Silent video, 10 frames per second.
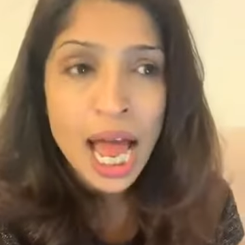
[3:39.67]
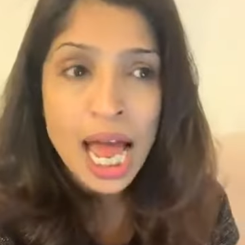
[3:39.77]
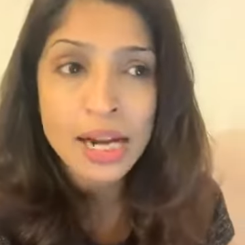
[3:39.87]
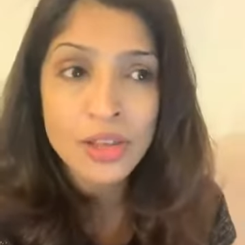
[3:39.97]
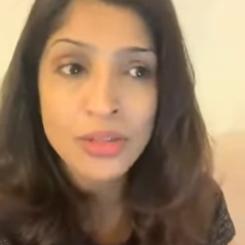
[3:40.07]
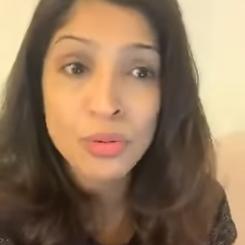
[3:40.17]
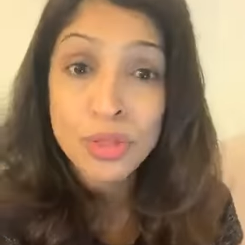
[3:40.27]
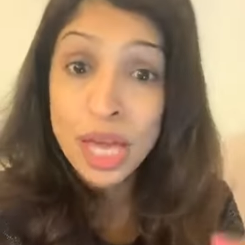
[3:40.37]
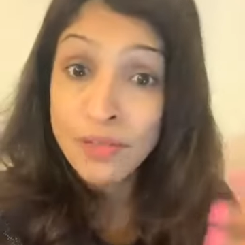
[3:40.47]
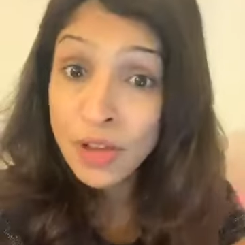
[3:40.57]
And I thought
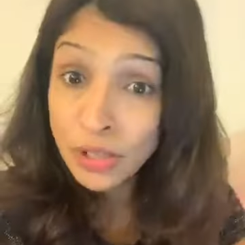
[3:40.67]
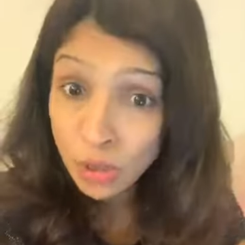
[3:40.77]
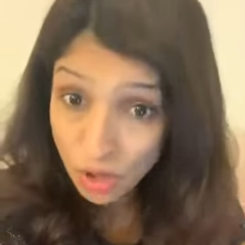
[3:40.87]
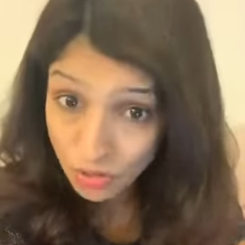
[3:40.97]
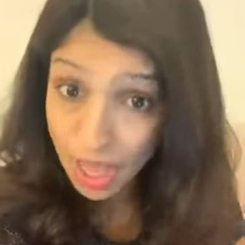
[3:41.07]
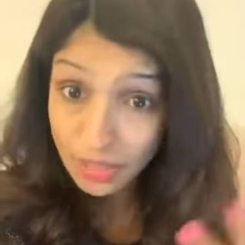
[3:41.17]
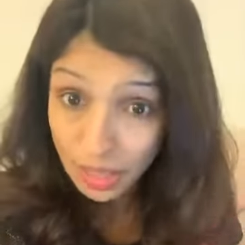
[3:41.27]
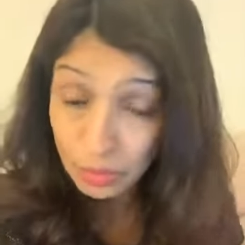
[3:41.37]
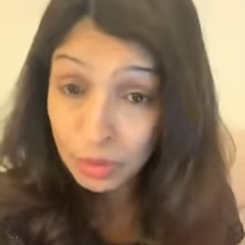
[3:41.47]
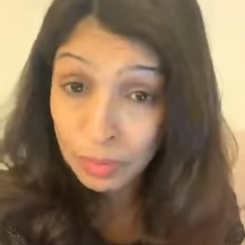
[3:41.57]
that if I got that,
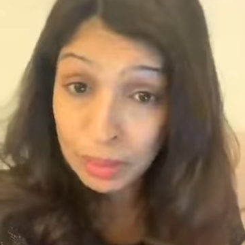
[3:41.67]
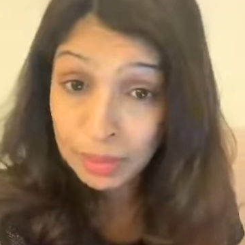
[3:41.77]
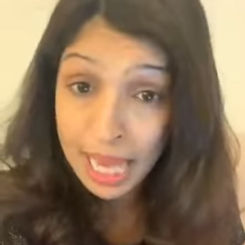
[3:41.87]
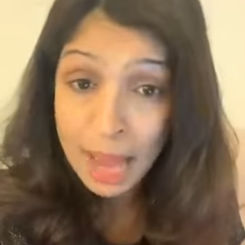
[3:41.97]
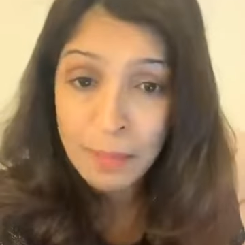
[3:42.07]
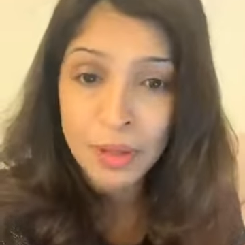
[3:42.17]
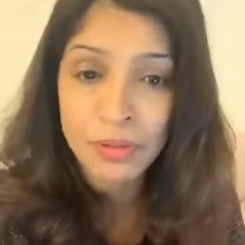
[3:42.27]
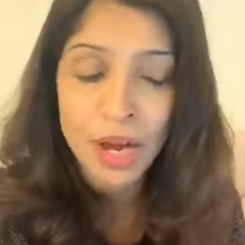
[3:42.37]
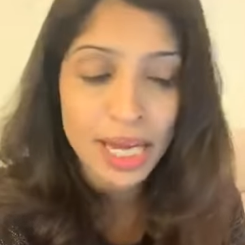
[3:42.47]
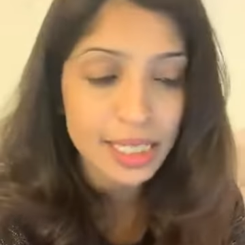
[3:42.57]
that would make me happy,
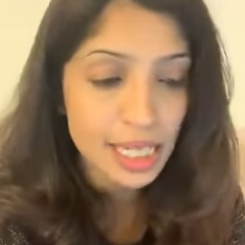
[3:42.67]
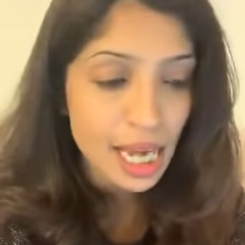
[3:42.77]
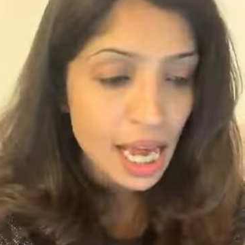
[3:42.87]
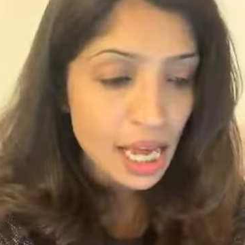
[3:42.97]
right?